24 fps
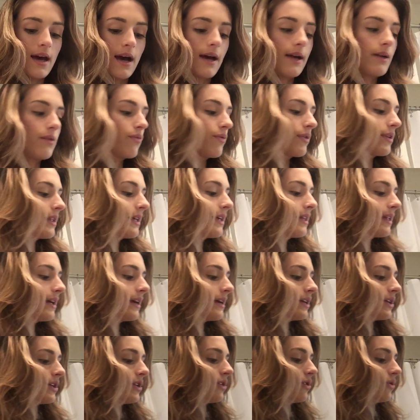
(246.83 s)
I really
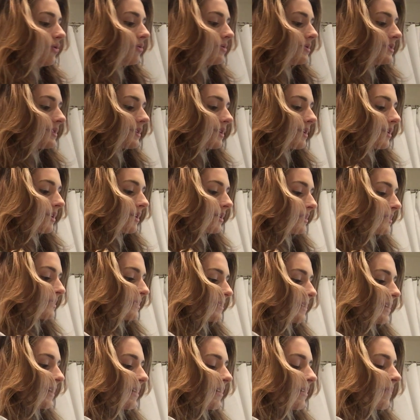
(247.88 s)
like using,
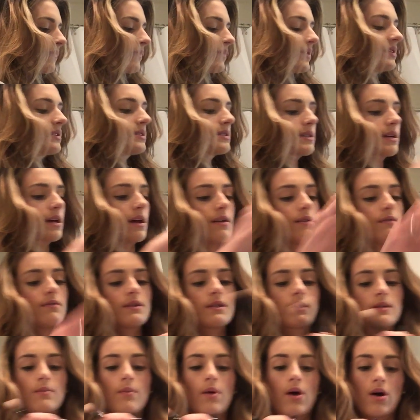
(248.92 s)
it's like this kind of
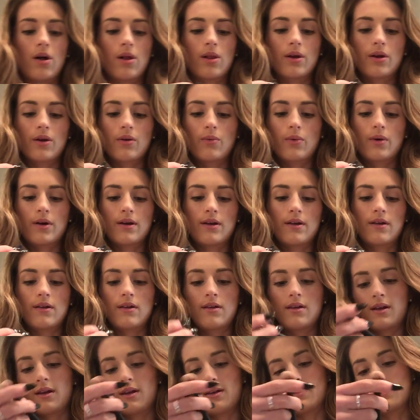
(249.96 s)
smaller
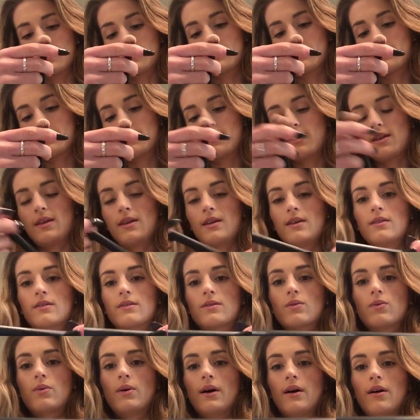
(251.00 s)
one. It's
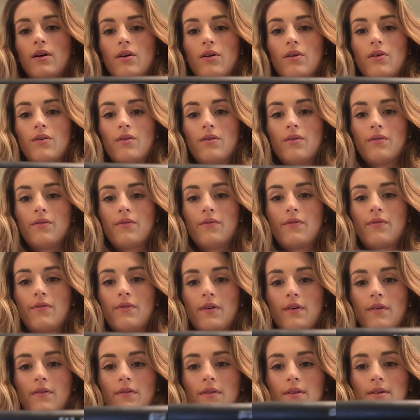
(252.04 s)
E12
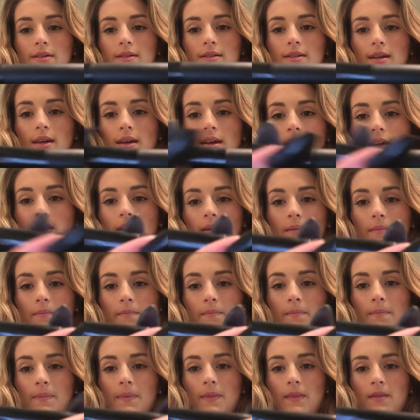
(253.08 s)
of the
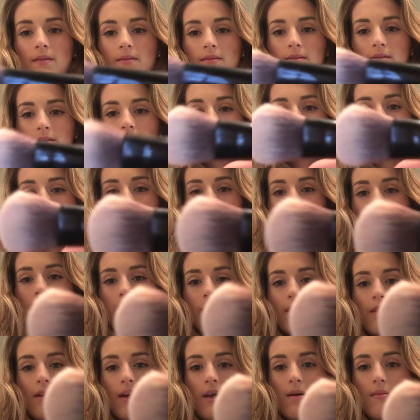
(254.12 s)
same. It's like
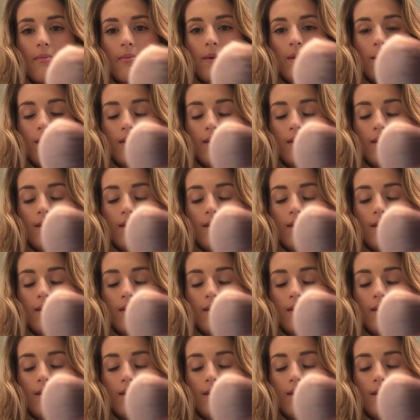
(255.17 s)
about that